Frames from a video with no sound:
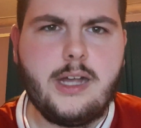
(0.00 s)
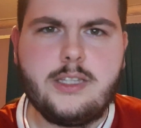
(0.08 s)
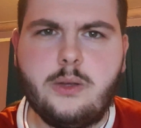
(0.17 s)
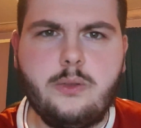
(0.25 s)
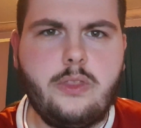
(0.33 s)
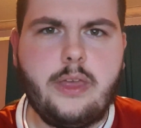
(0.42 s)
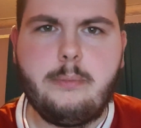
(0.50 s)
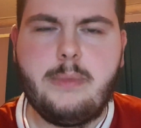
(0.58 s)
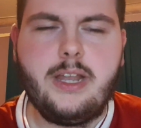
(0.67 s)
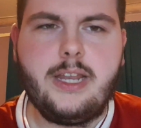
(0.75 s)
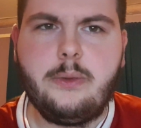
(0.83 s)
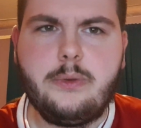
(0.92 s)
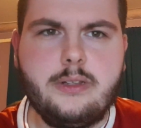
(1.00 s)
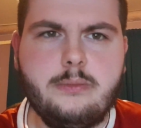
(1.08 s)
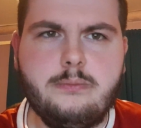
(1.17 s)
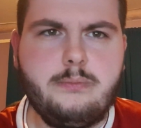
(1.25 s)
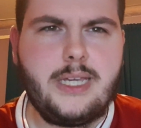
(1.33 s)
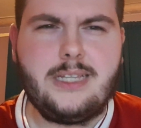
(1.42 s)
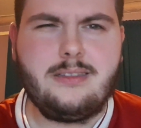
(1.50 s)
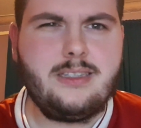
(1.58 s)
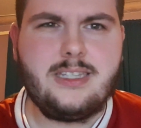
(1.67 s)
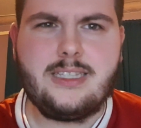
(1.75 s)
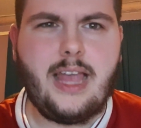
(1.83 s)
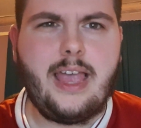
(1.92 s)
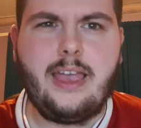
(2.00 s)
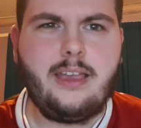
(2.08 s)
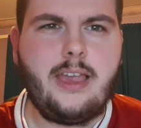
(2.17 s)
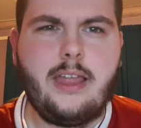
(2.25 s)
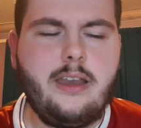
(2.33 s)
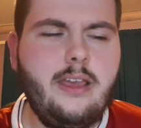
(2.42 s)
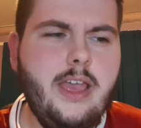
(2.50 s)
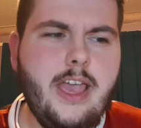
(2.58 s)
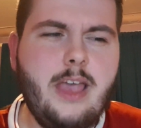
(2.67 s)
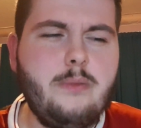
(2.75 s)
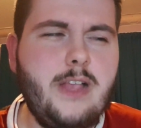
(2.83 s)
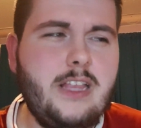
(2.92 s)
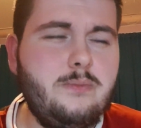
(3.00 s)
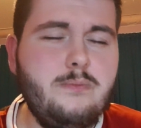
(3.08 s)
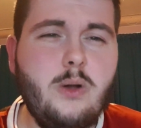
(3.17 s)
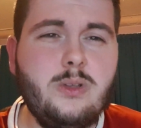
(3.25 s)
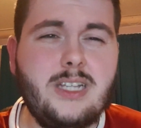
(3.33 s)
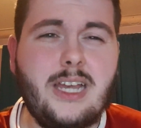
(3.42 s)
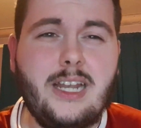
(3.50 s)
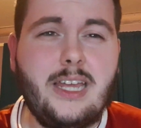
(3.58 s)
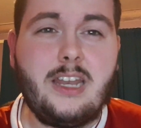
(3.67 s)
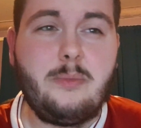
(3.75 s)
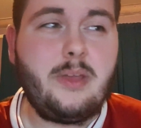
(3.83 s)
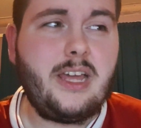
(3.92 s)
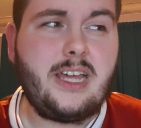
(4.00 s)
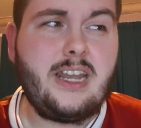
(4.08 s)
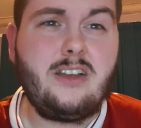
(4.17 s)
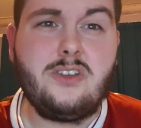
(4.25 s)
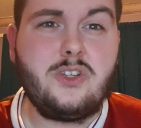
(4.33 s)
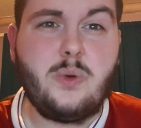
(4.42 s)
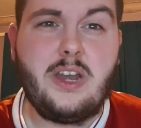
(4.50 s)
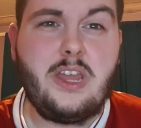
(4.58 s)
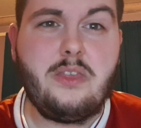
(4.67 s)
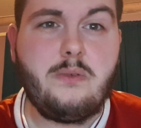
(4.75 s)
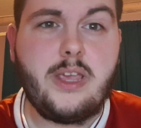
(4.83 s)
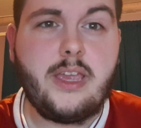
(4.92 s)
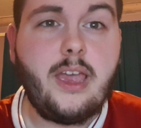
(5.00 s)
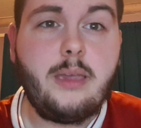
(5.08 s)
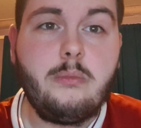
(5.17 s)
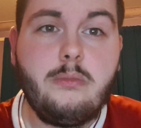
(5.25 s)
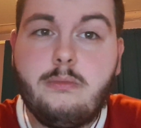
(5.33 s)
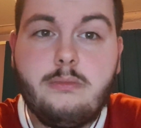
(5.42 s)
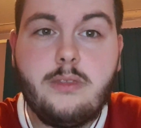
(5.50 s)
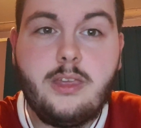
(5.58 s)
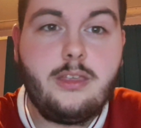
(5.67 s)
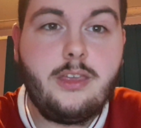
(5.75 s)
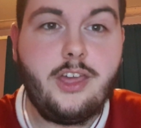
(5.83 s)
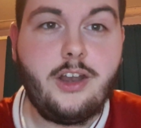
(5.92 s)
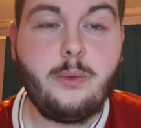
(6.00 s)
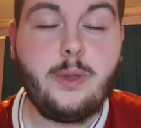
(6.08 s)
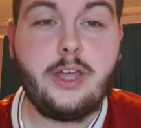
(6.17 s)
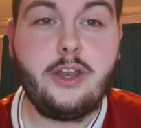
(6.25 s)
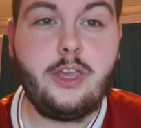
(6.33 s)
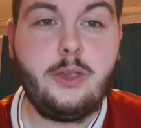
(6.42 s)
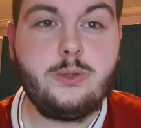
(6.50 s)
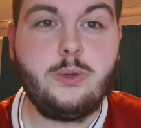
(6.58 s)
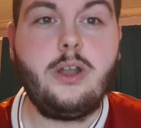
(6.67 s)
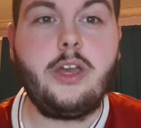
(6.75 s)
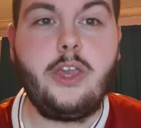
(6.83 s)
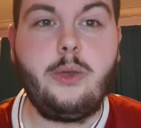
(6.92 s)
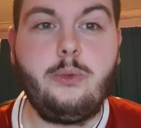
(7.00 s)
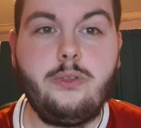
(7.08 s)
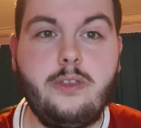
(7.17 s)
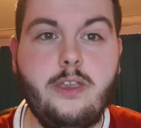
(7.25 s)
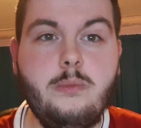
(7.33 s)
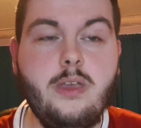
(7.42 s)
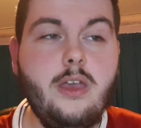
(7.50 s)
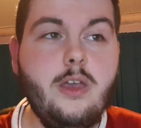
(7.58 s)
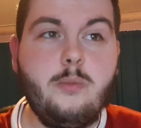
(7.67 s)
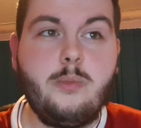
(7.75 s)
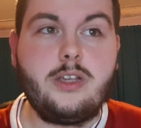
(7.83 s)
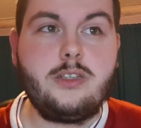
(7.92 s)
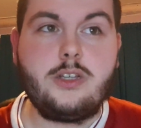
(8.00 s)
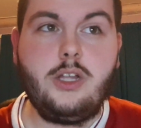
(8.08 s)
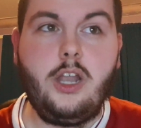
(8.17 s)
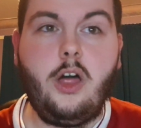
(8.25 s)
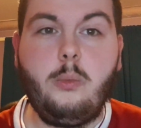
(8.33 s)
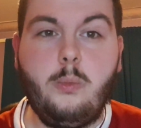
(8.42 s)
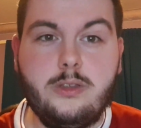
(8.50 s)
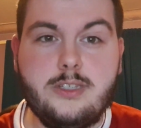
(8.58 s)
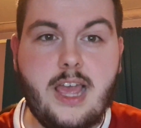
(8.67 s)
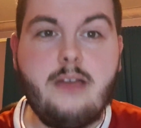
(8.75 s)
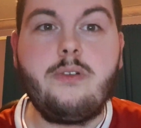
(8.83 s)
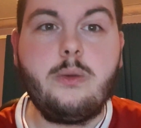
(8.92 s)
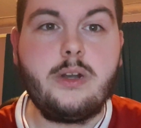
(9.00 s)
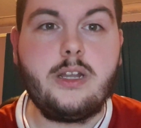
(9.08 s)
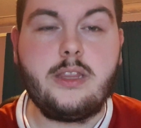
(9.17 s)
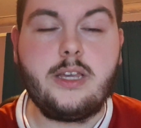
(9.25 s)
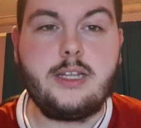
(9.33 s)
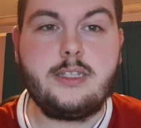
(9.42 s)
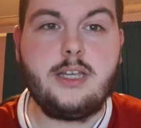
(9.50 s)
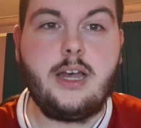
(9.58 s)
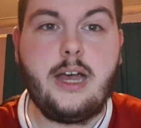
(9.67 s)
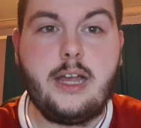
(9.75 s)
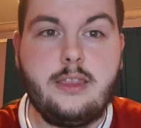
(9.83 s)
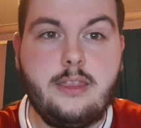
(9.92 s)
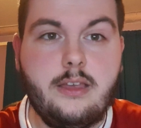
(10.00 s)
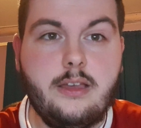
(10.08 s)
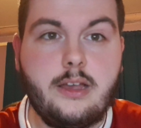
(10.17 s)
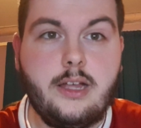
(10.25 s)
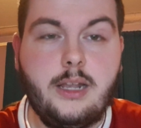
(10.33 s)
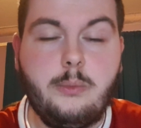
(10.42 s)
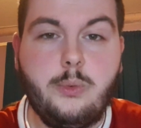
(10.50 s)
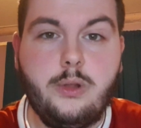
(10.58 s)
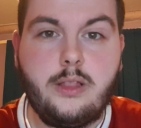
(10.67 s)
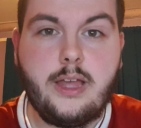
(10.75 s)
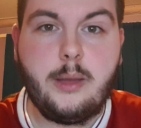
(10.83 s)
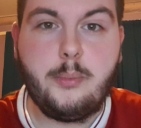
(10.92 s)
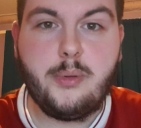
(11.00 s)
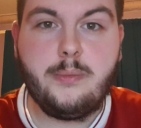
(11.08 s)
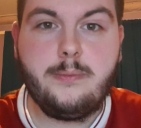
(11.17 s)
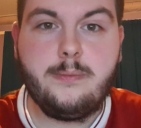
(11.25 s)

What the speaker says: don't think Millie will be staying, and it's most likely going to be like an under-23 game. We're going to use all our youth team because Klopp wants everyone at the Club World Cup.